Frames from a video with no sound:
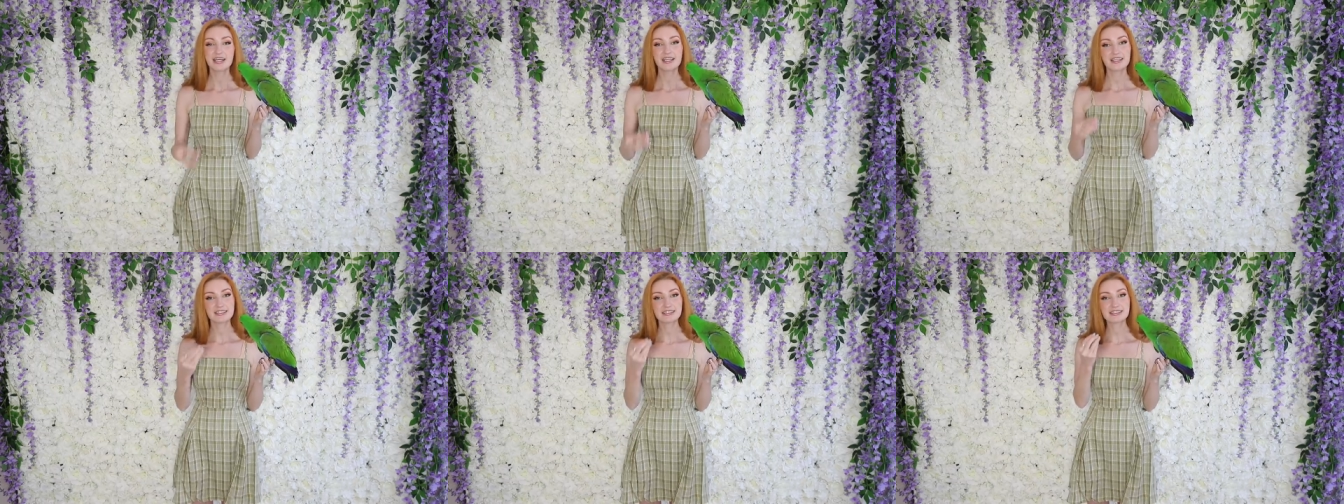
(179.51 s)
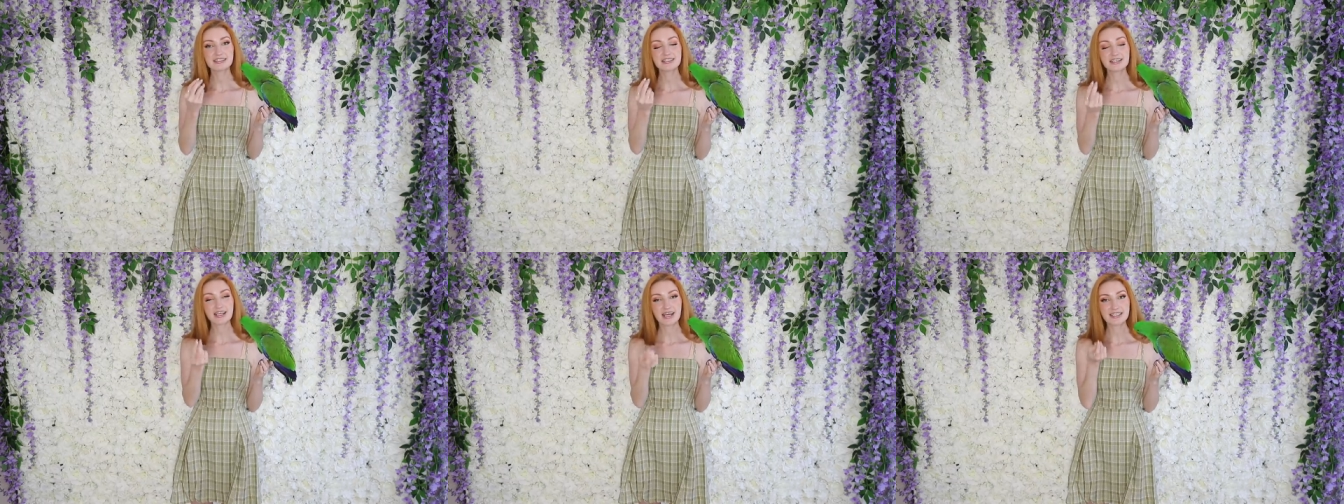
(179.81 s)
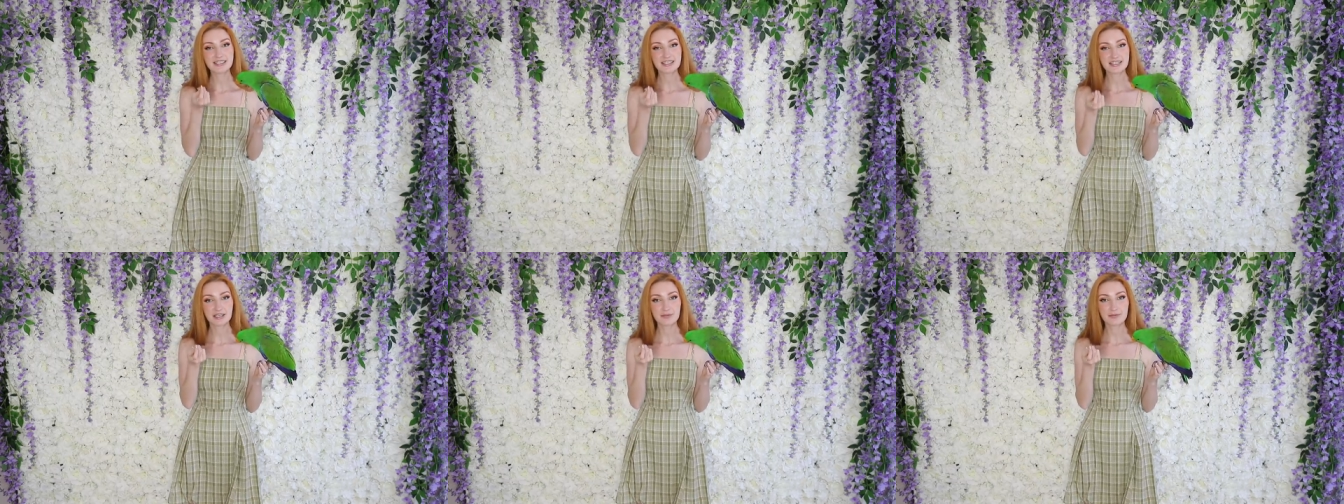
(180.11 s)
this is a
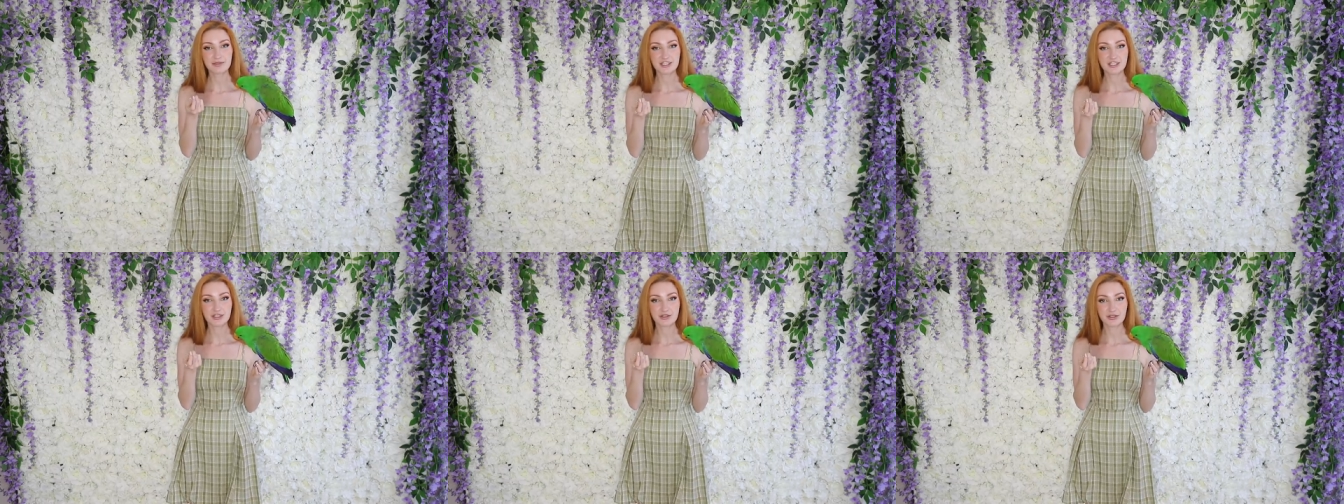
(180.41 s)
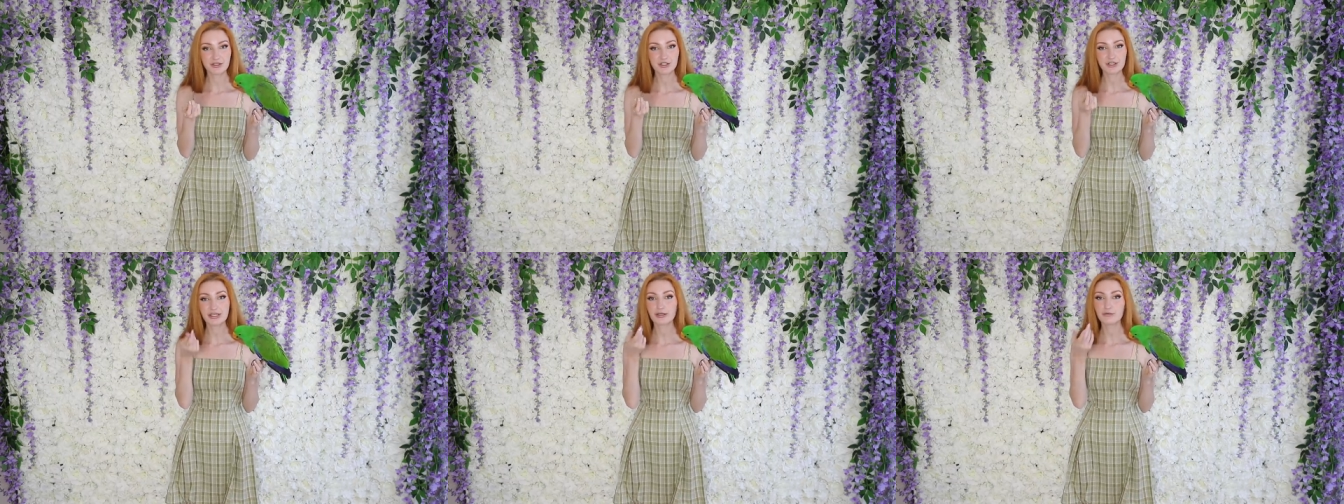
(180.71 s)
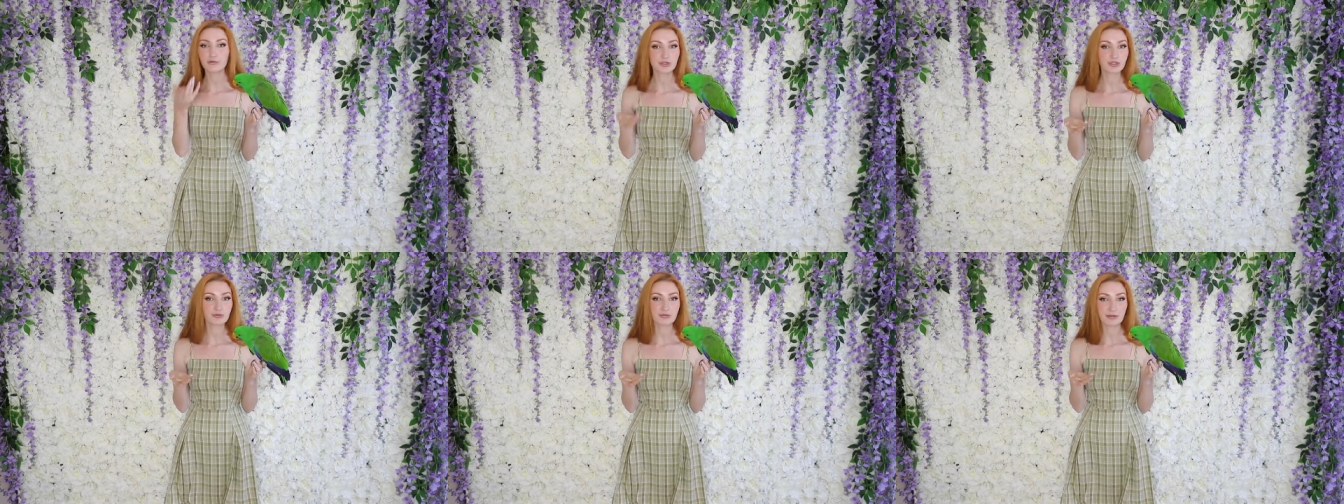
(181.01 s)
nice thick material.
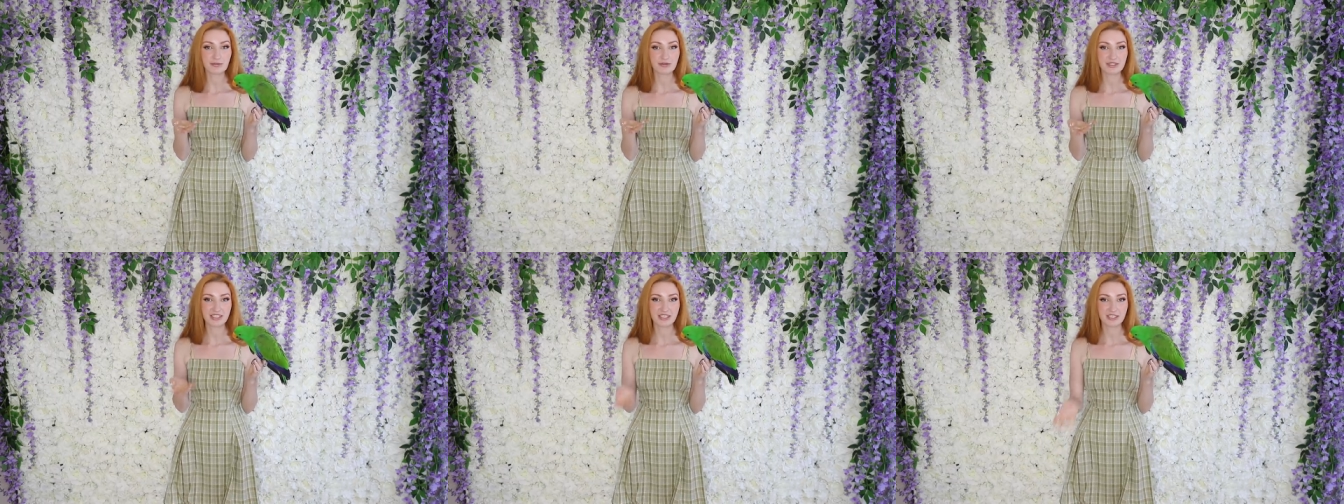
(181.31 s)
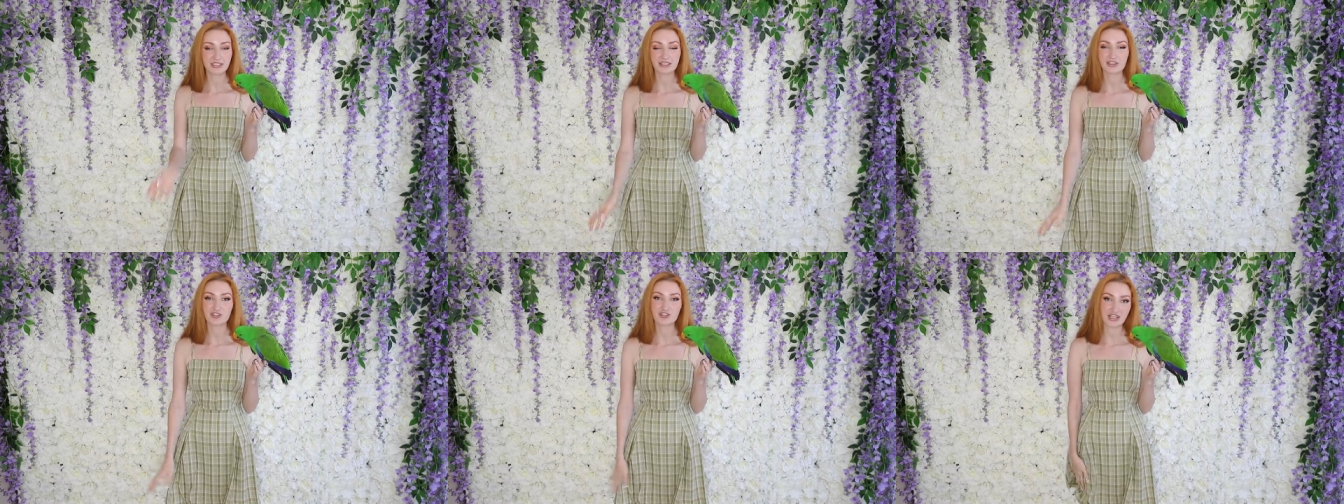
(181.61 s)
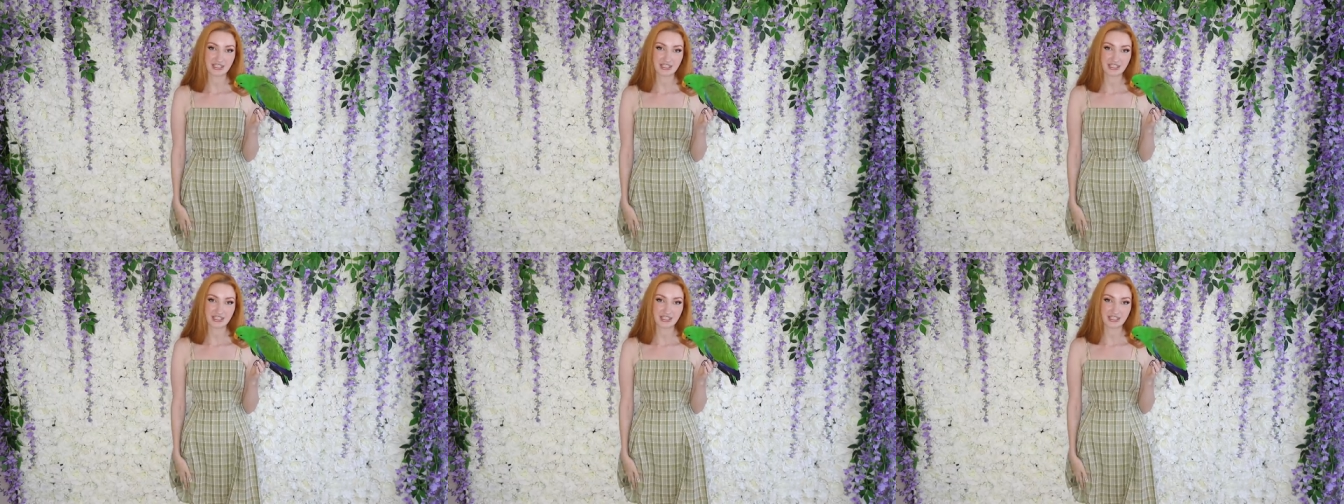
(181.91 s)
It wouldn't be particularly